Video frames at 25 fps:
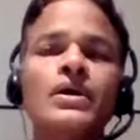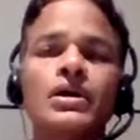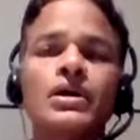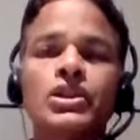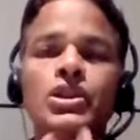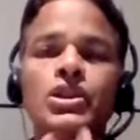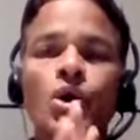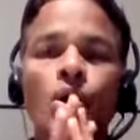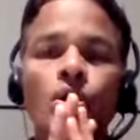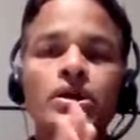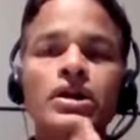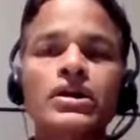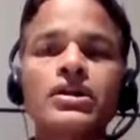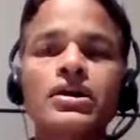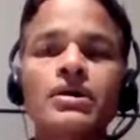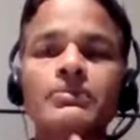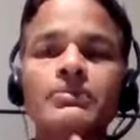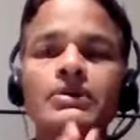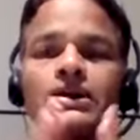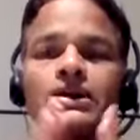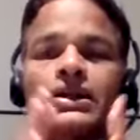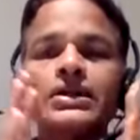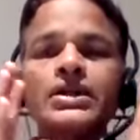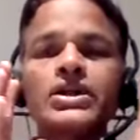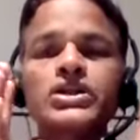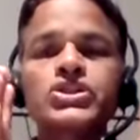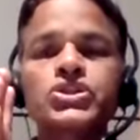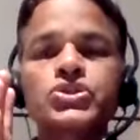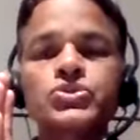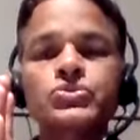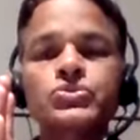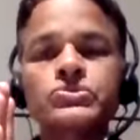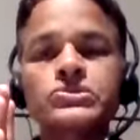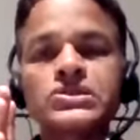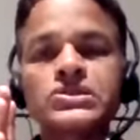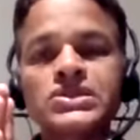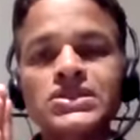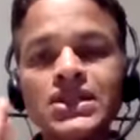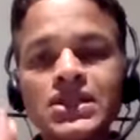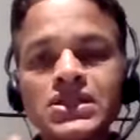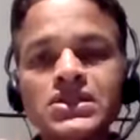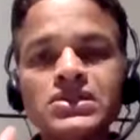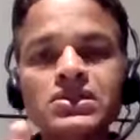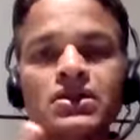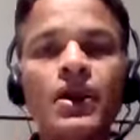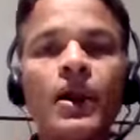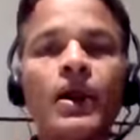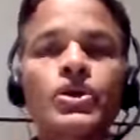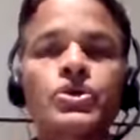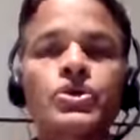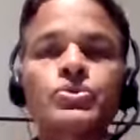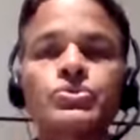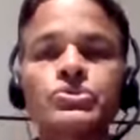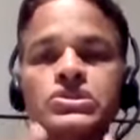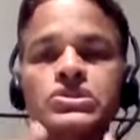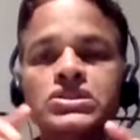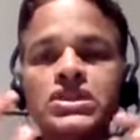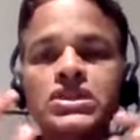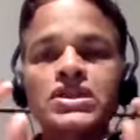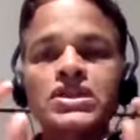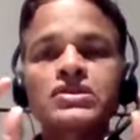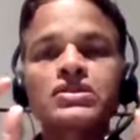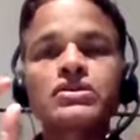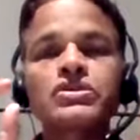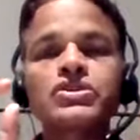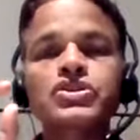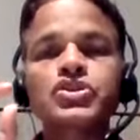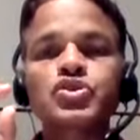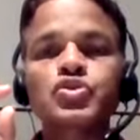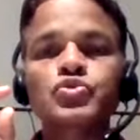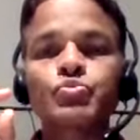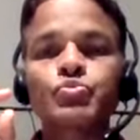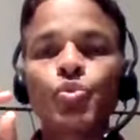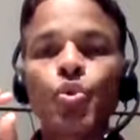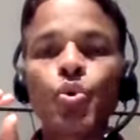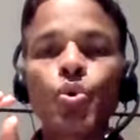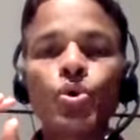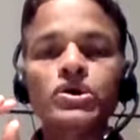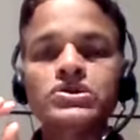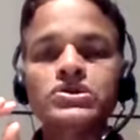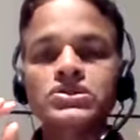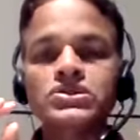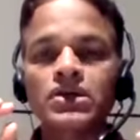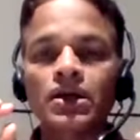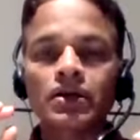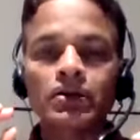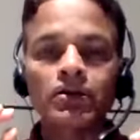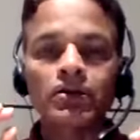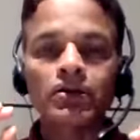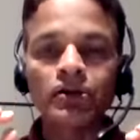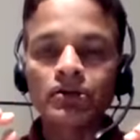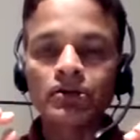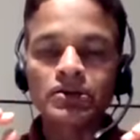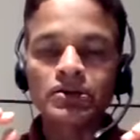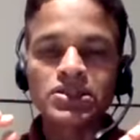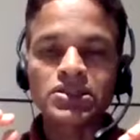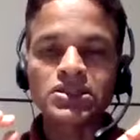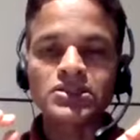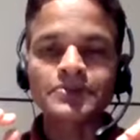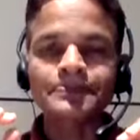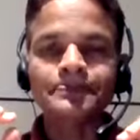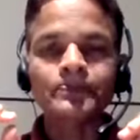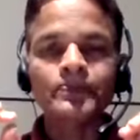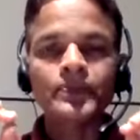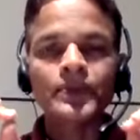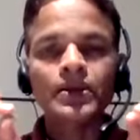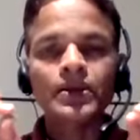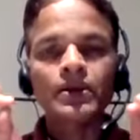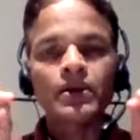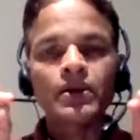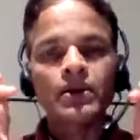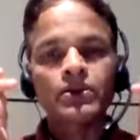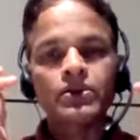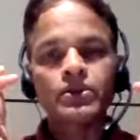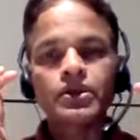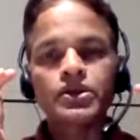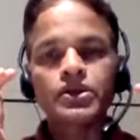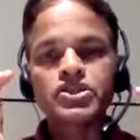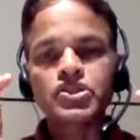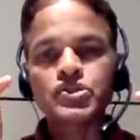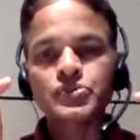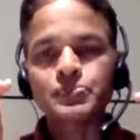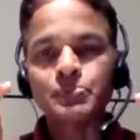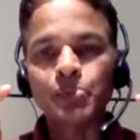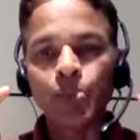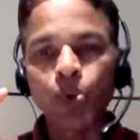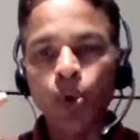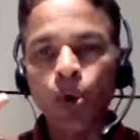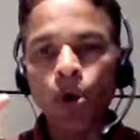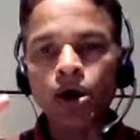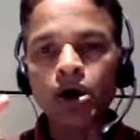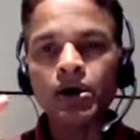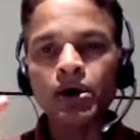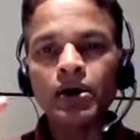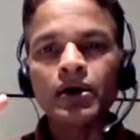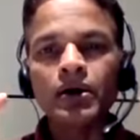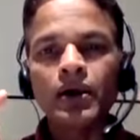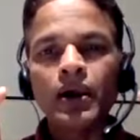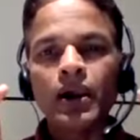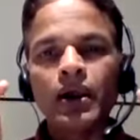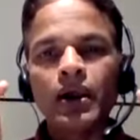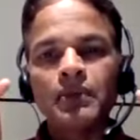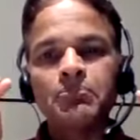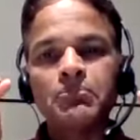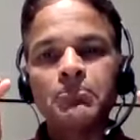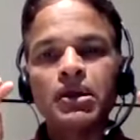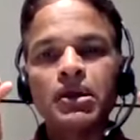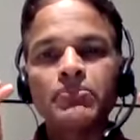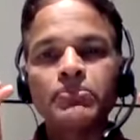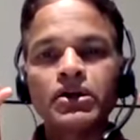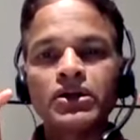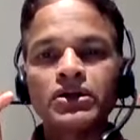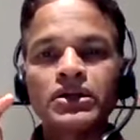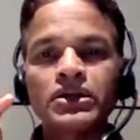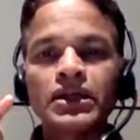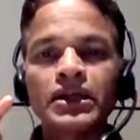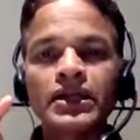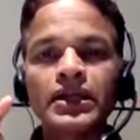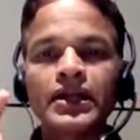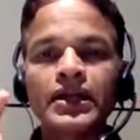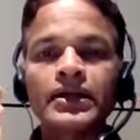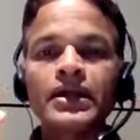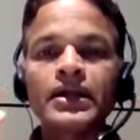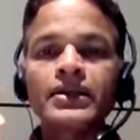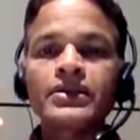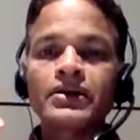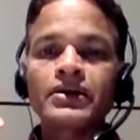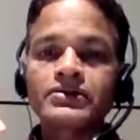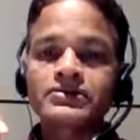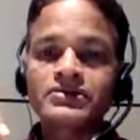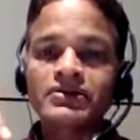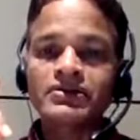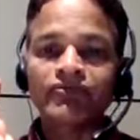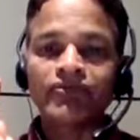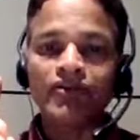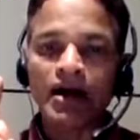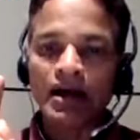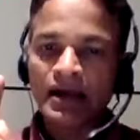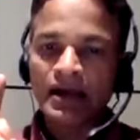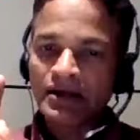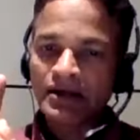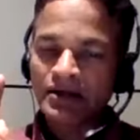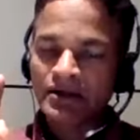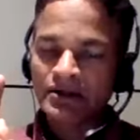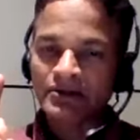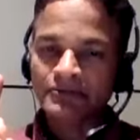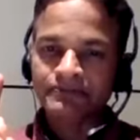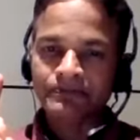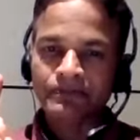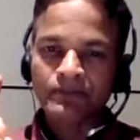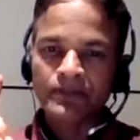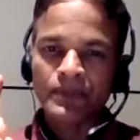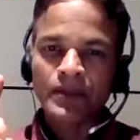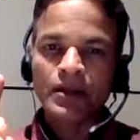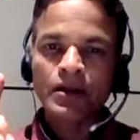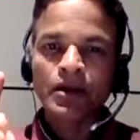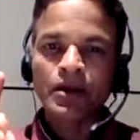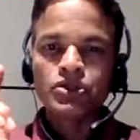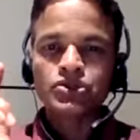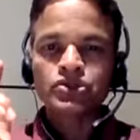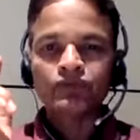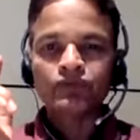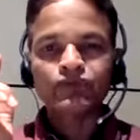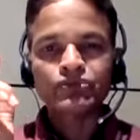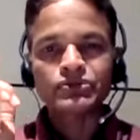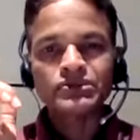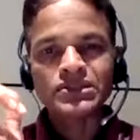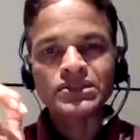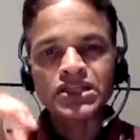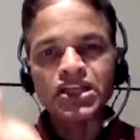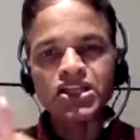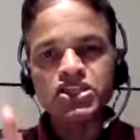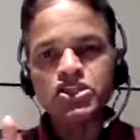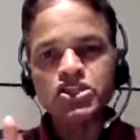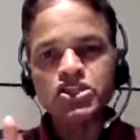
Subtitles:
the audit committee needs to sit to see the smoke signals. The smoke may be indicating there is a fire. So if you see